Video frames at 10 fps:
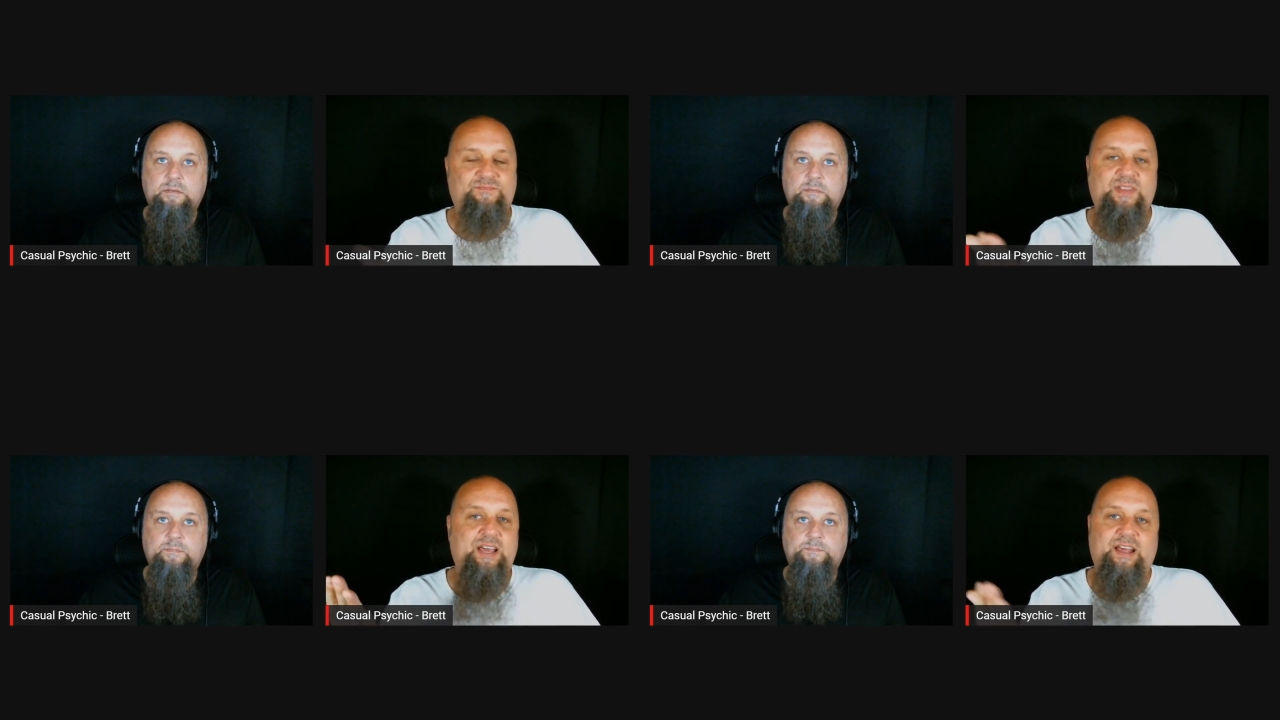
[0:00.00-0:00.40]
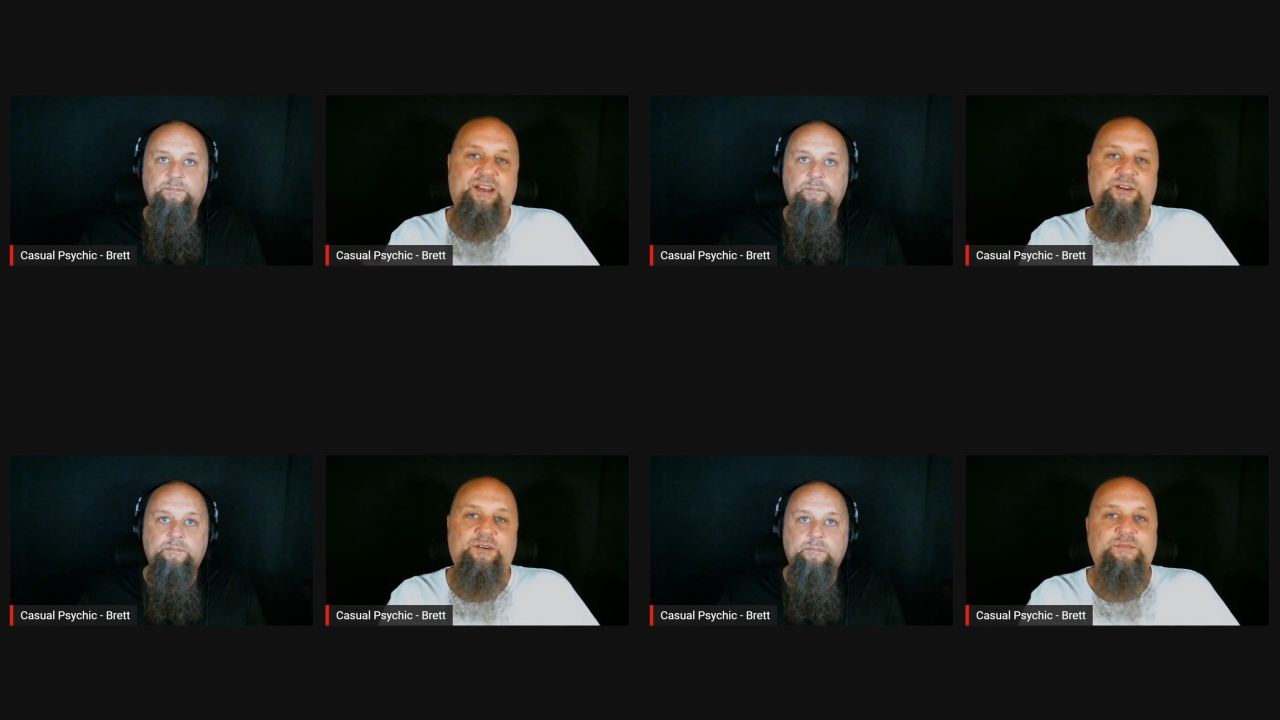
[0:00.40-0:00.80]
Speaker 1: yeah. I, I
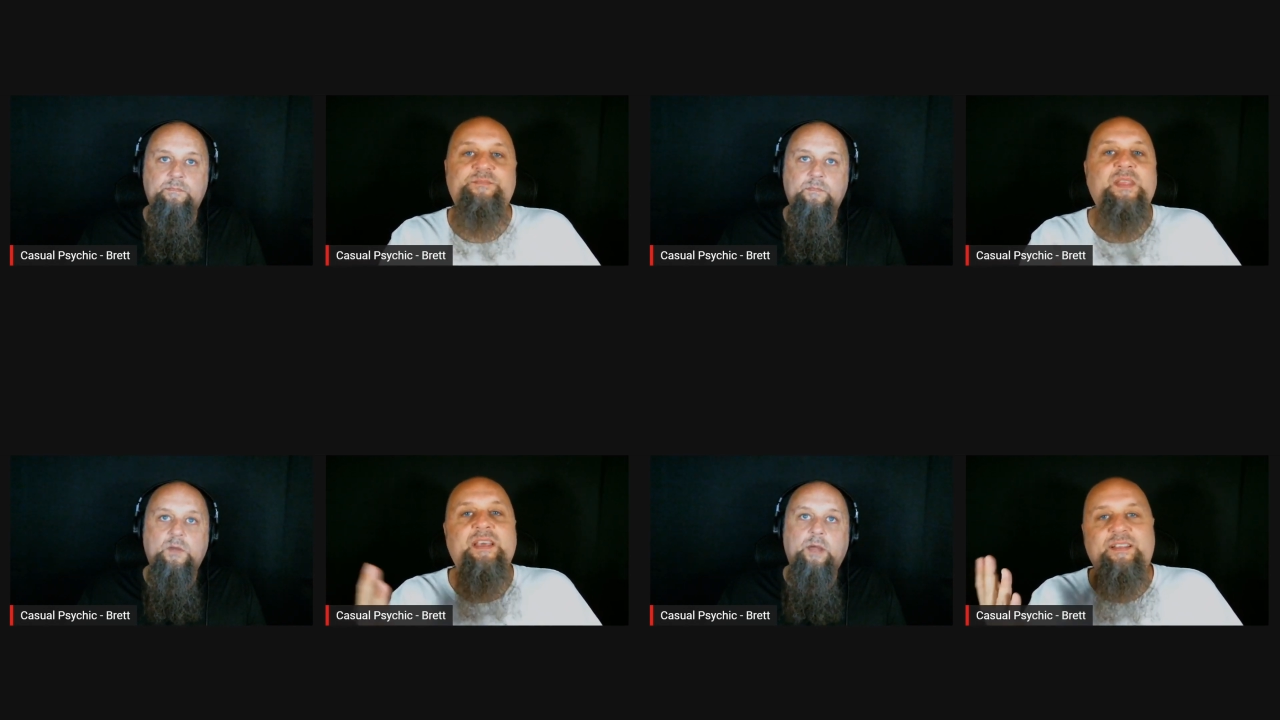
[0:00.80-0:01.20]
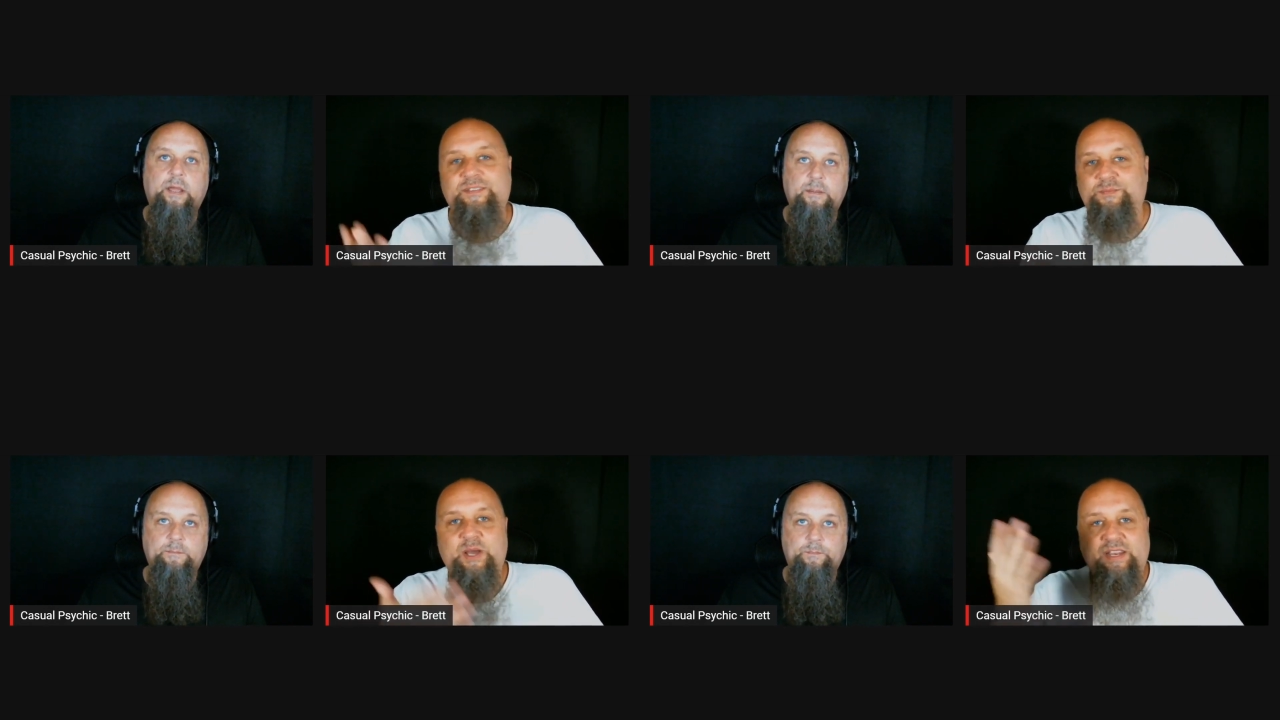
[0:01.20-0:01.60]
don't know.
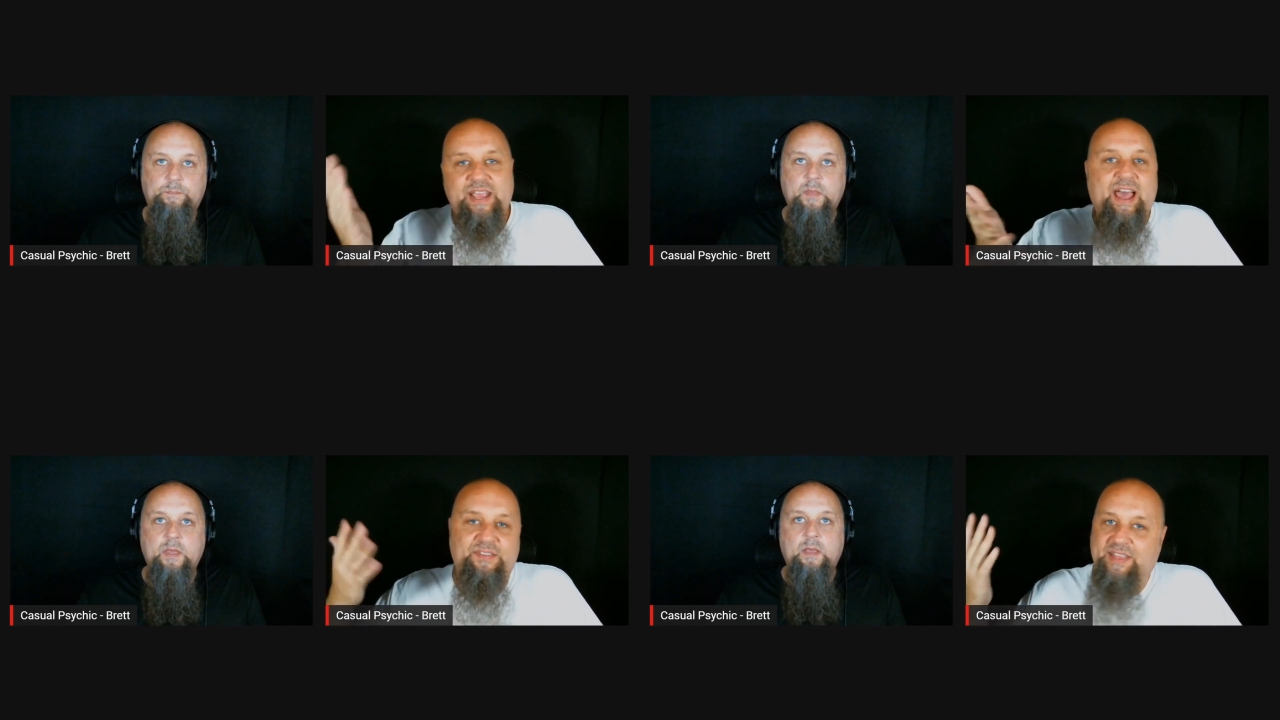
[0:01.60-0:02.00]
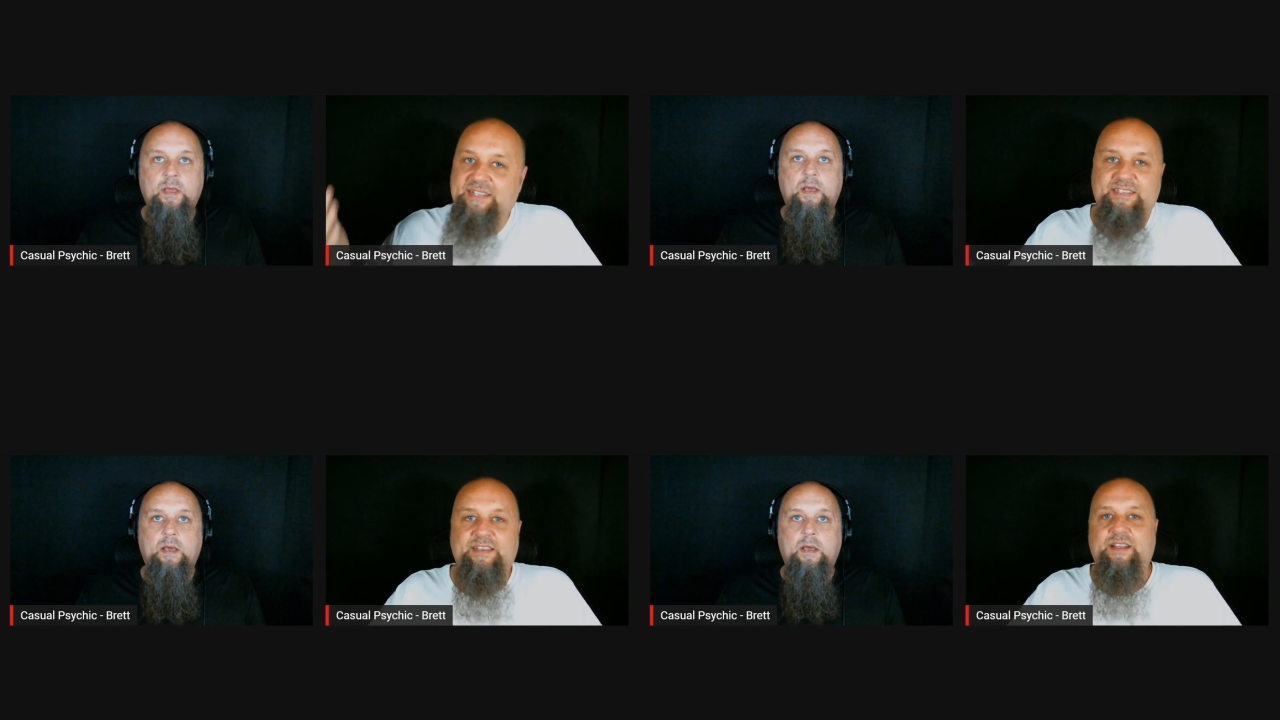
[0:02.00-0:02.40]
Okay, but yeah,
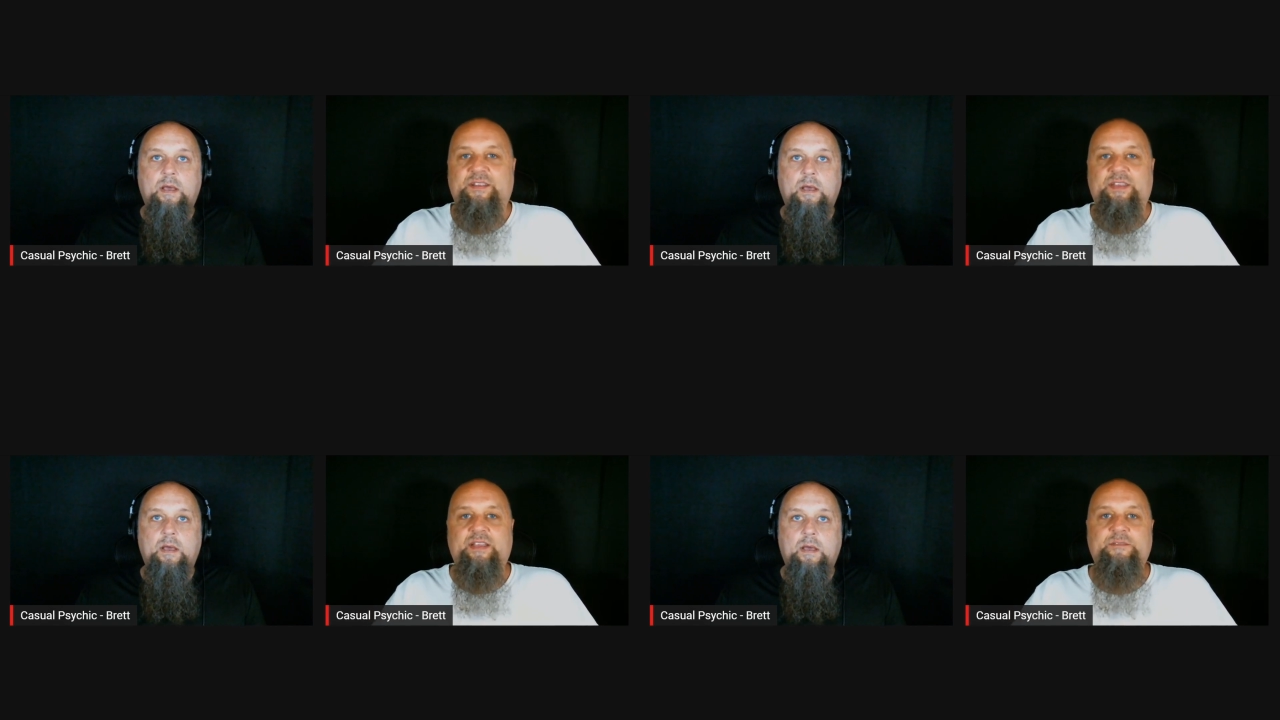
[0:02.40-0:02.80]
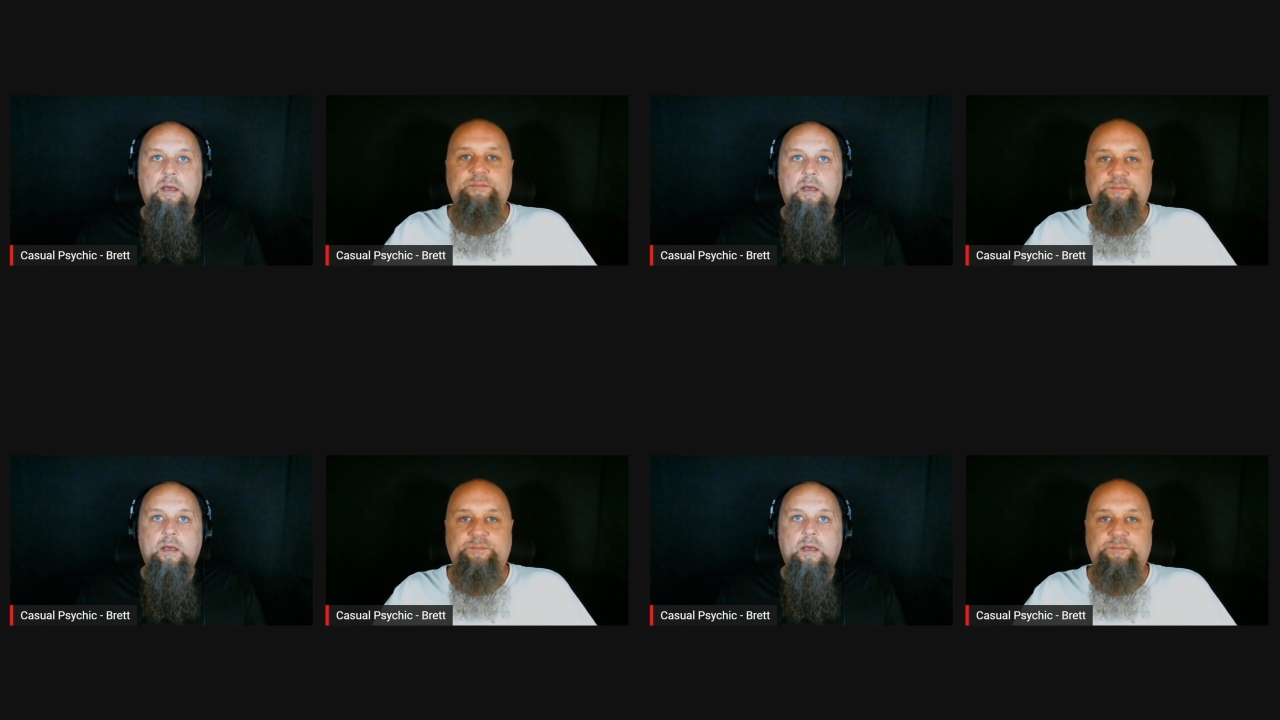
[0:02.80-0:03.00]
that's the kind of thing.